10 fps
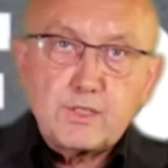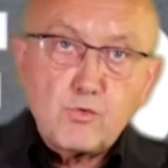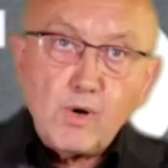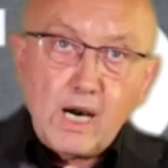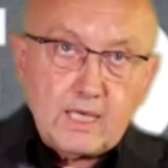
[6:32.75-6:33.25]

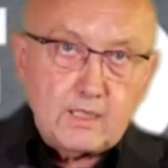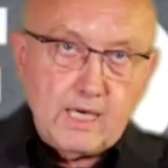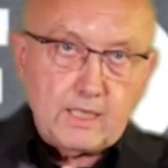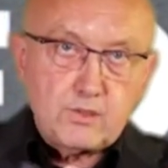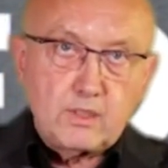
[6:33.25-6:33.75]
try
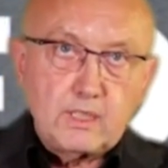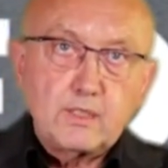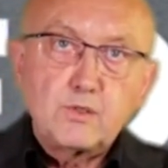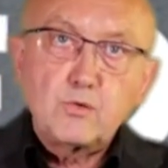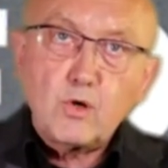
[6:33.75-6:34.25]

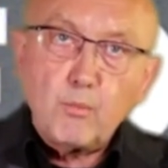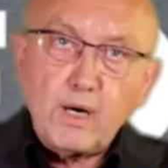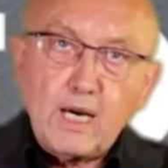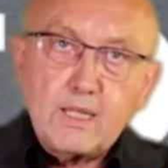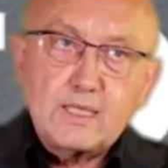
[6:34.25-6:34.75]
actually to
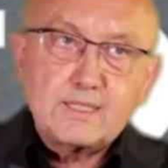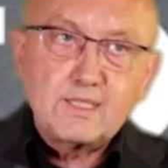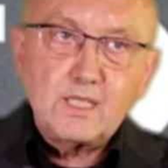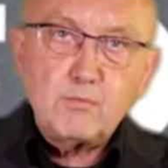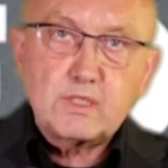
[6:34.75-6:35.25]
combine that
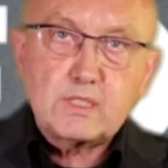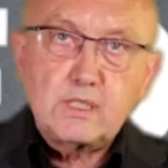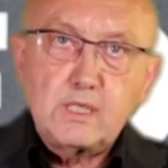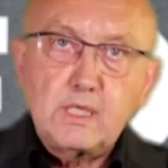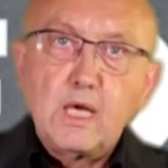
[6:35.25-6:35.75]

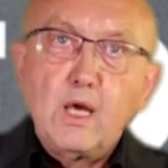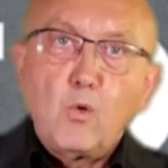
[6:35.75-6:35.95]
seamlessly